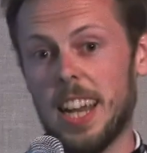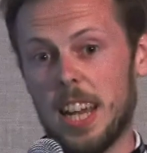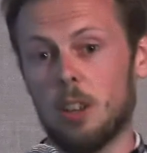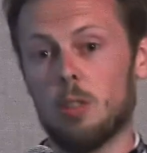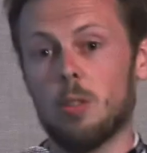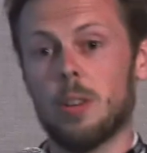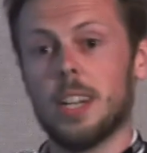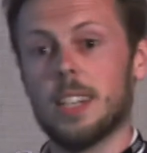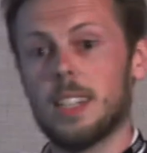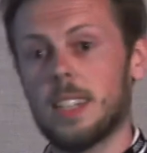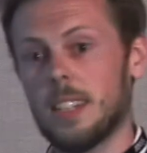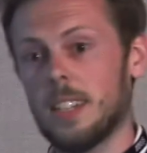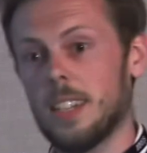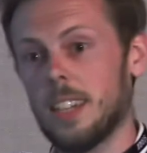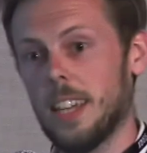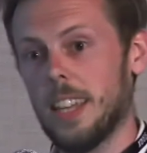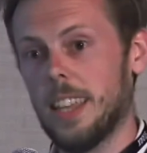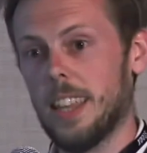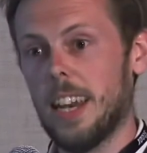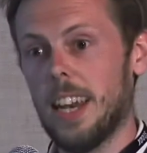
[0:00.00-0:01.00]
increase
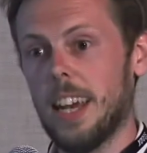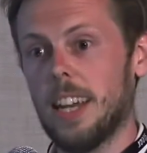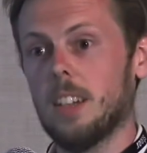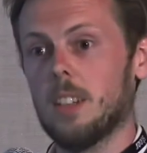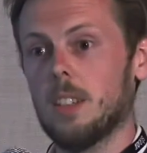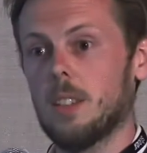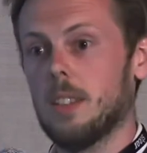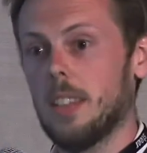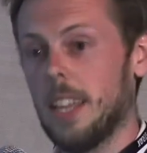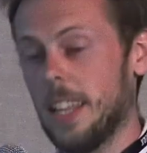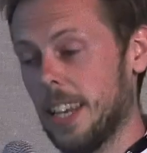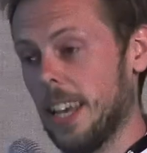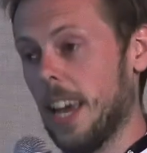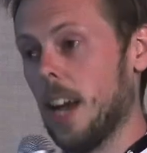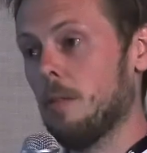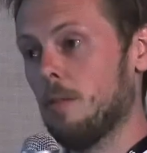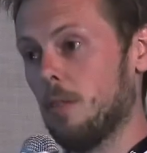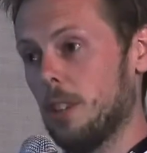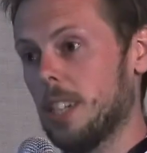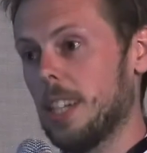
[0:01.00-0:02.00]
in the lateness, in the
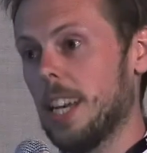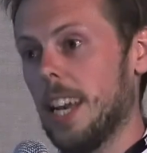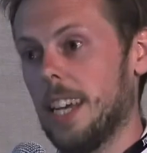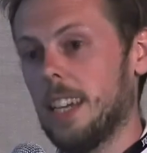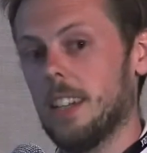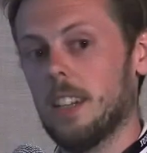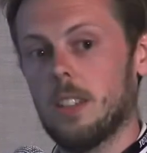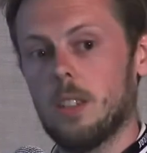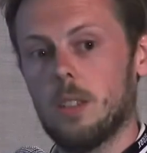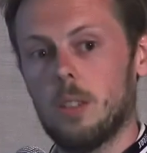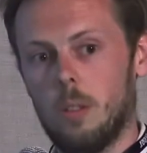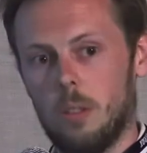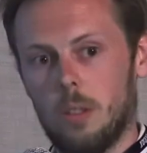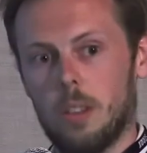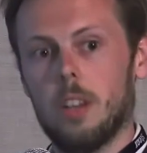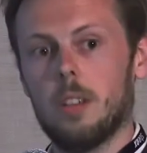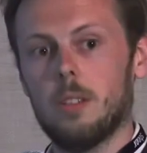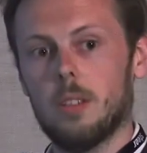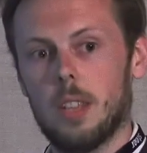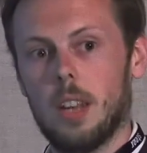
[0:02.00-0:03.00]
average lateness
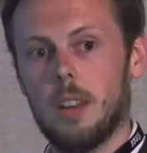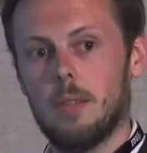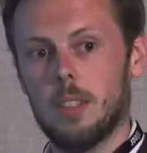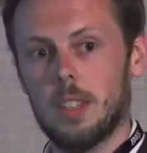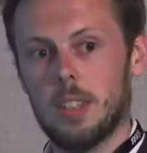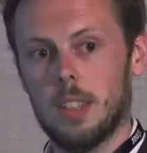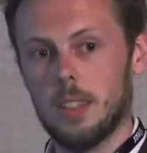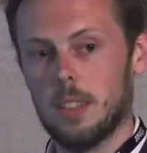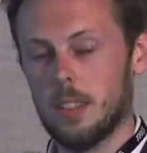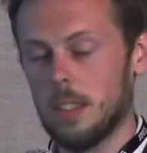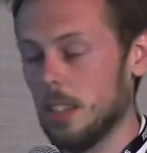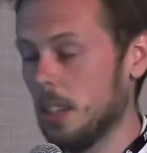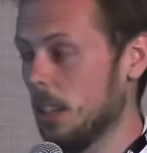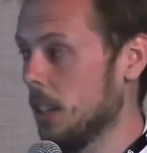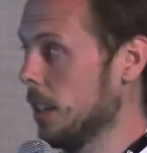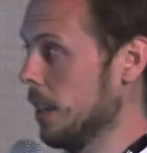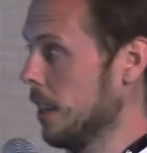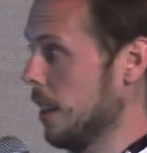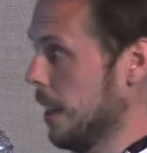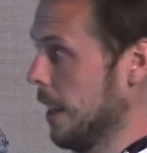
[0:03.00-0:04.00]
on those services
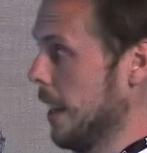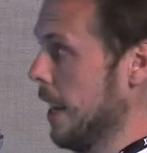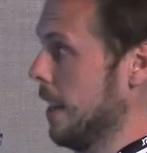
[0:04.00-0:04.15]
in